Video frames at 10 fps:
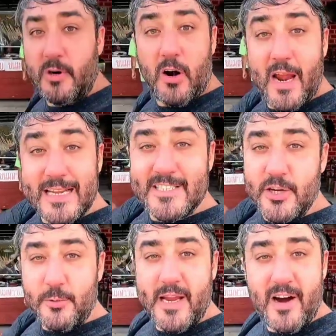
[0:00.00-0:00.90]
All right,
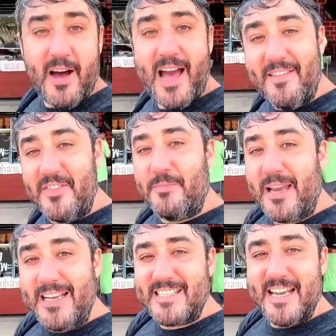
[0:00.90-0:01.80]
so we are at the
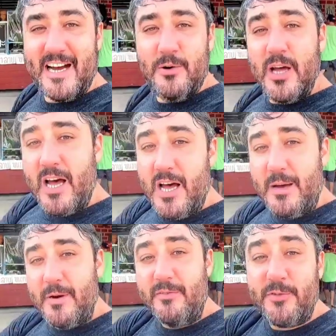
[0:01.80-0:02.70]
place now.
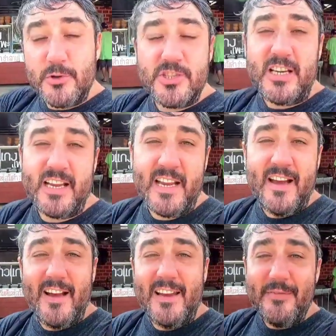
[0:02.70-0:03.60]
Um, unfortunately,
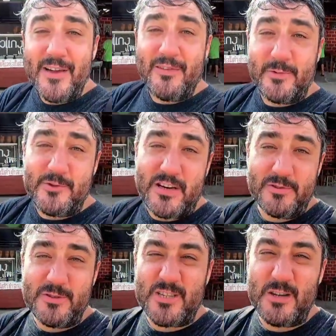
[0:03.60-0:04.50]
Olivia from
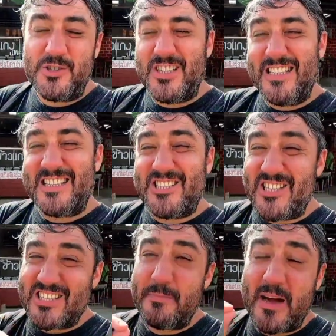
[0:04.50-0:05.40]
Travels on Toe, she's
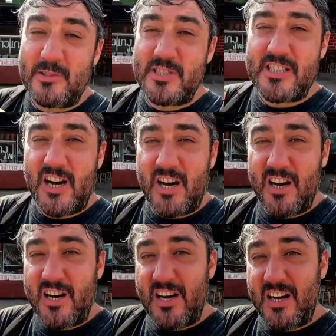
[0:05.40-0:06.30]
just about to
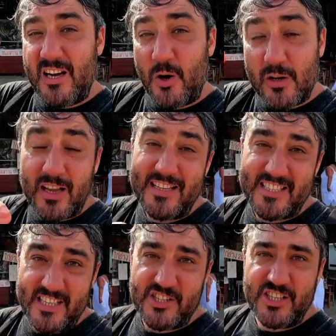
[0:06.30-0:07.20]
start her
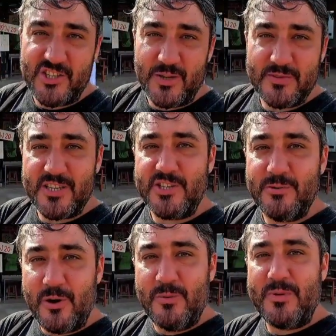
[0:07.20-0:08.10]
online teaching job, so
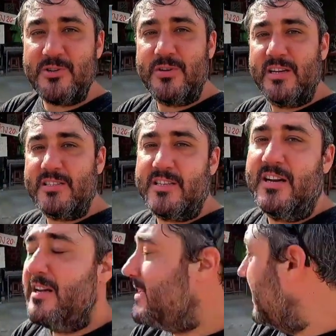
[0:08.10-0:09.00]
she won't be joining us
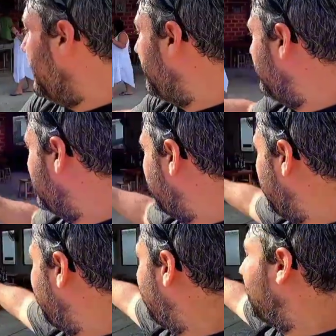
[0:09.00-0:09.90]
tonight. Uh, but we
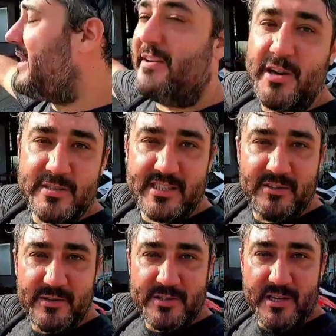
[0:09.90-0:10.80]
do have Mario
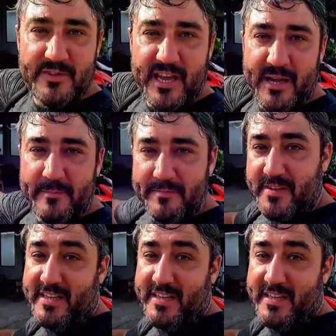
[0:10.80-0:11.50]
still, who's over there.